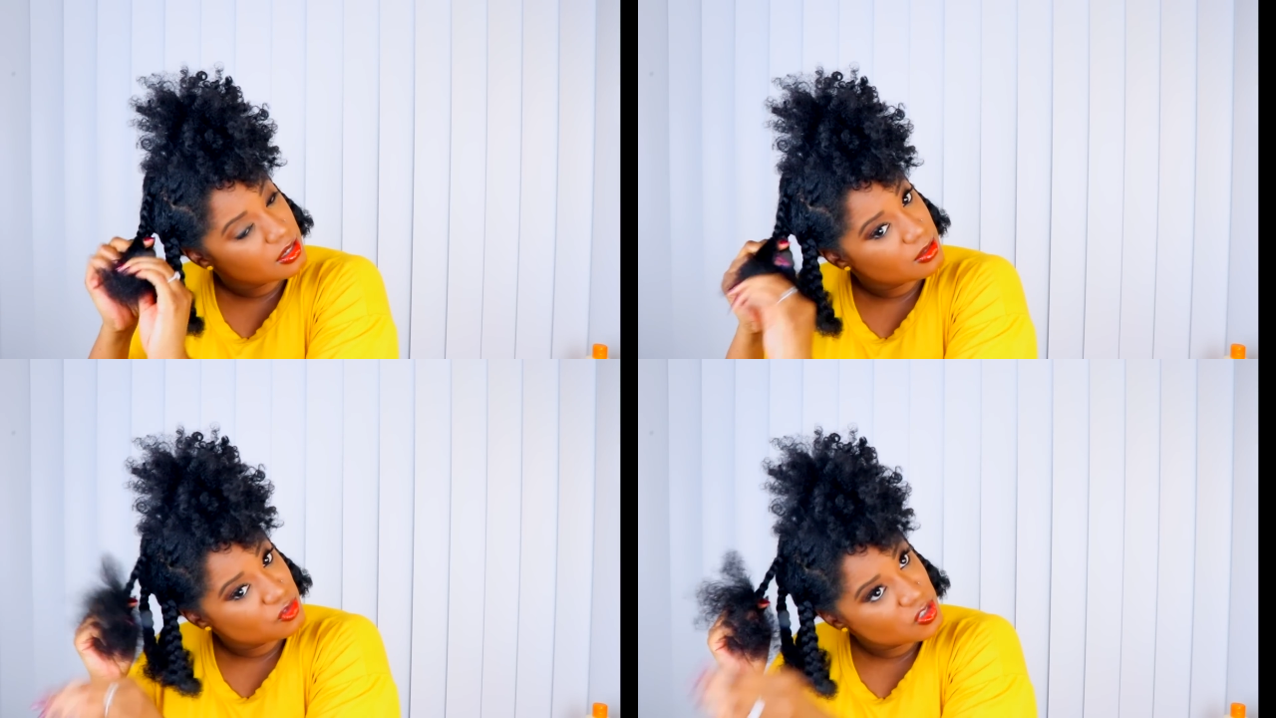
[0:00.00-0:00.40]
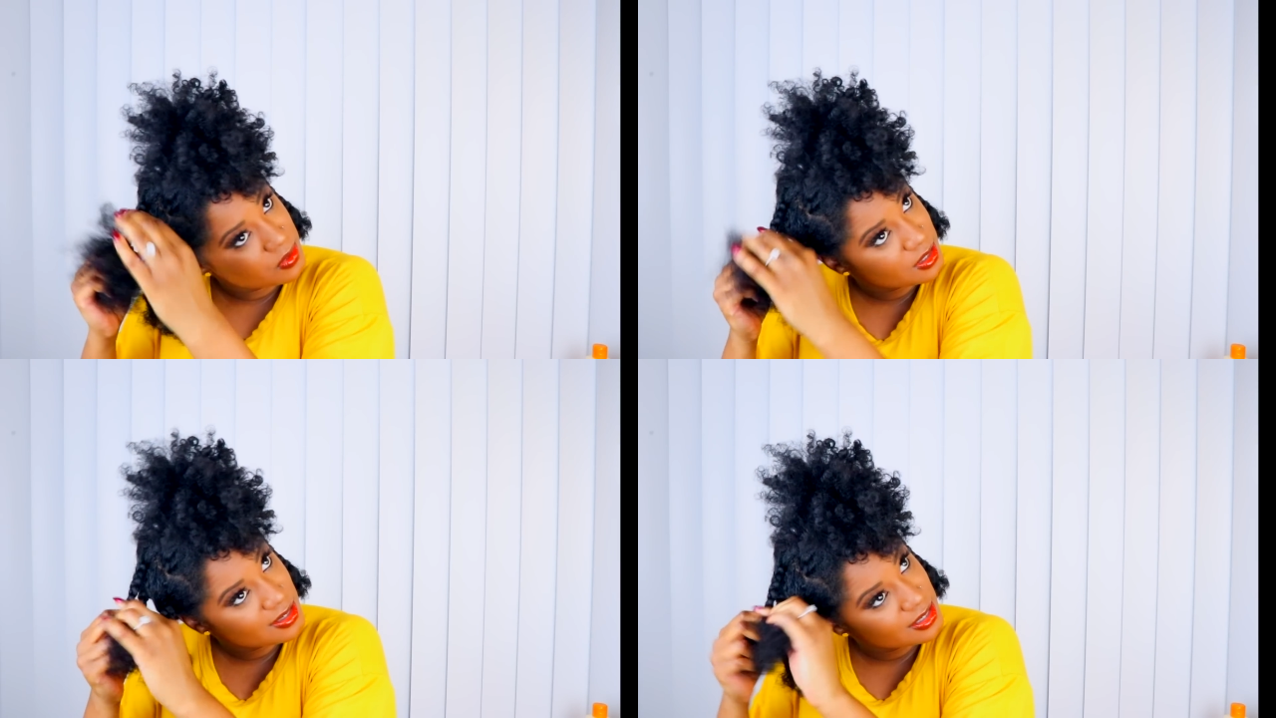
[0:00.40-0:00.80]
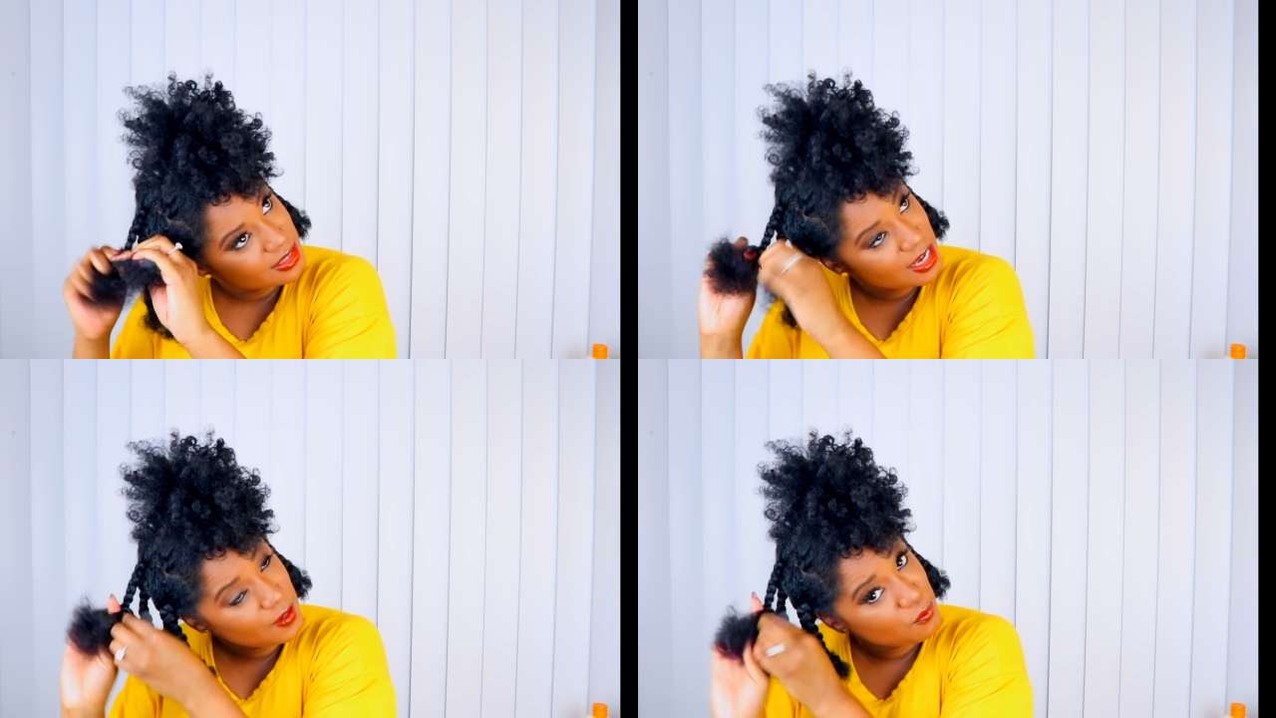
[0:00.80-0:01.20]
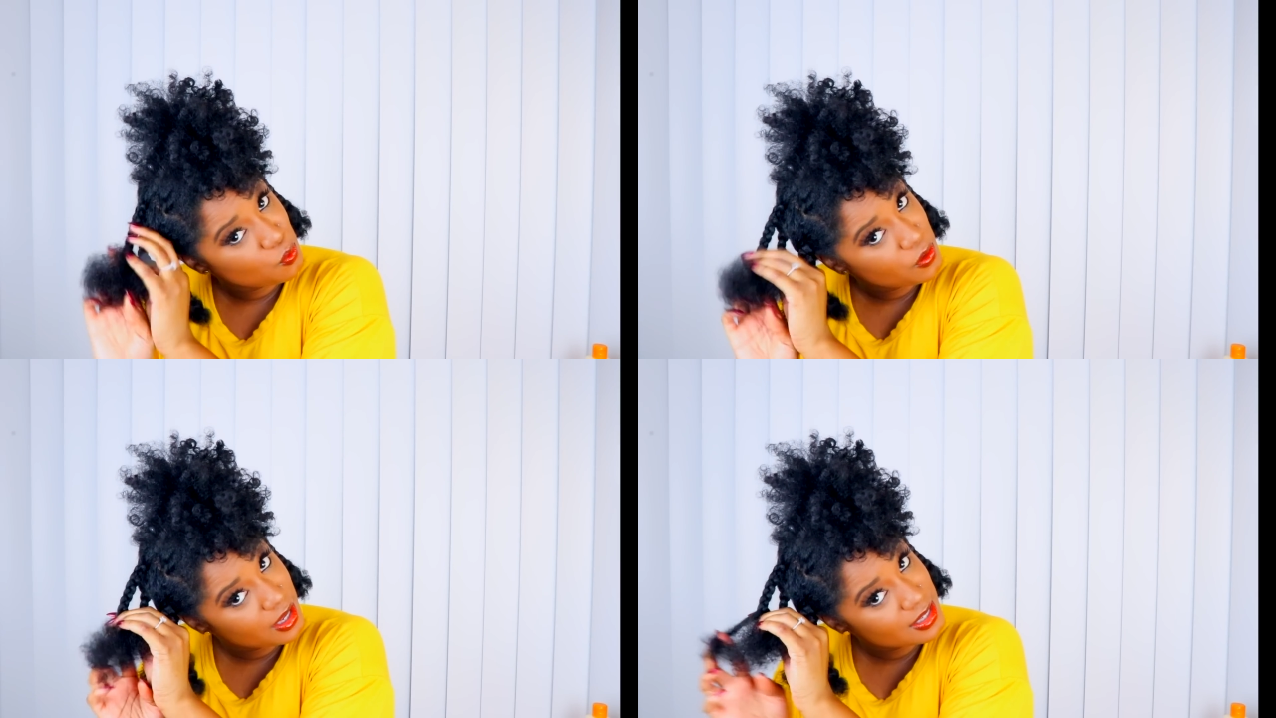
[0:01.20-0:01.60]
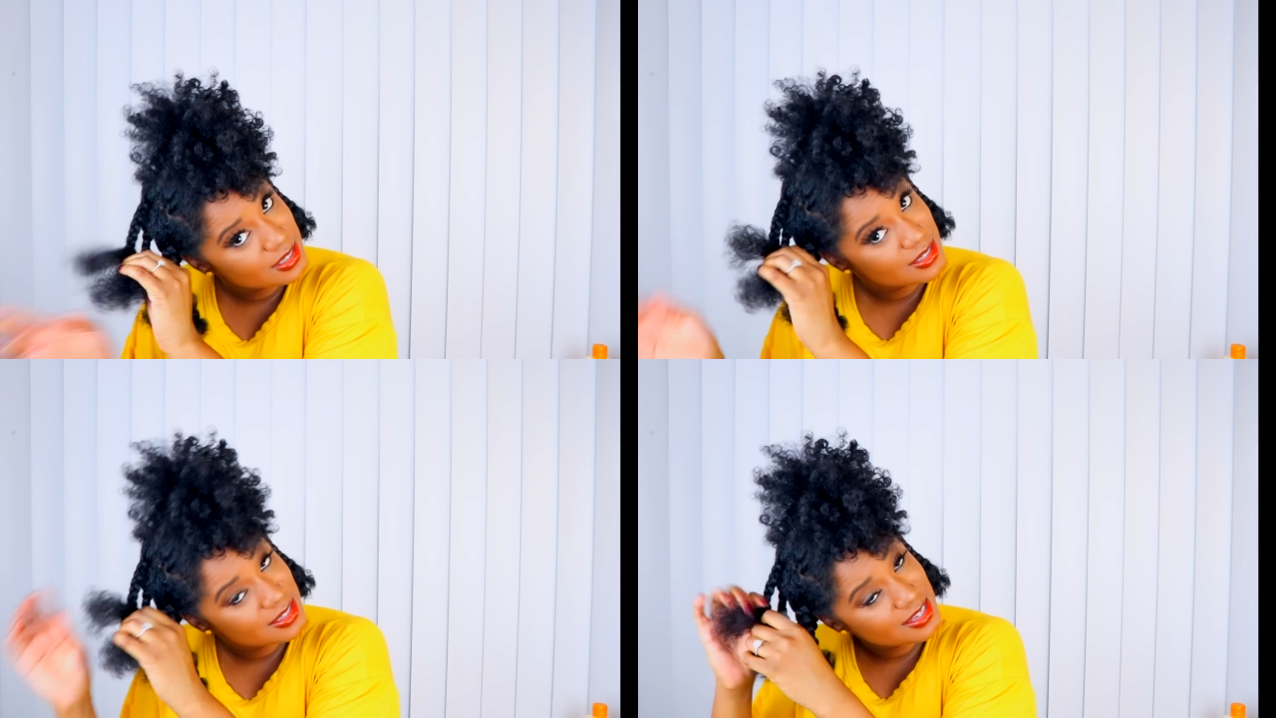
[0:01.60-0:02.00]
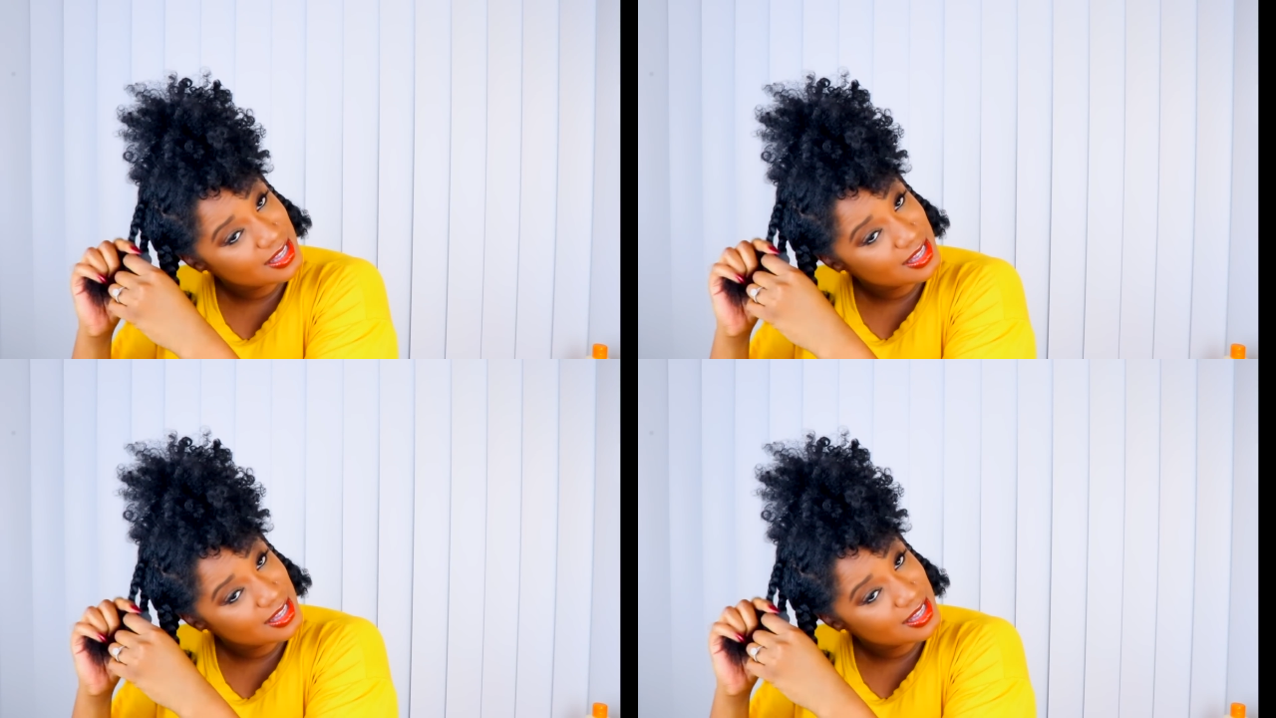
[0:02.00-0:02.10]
Just because it's kind of a waste.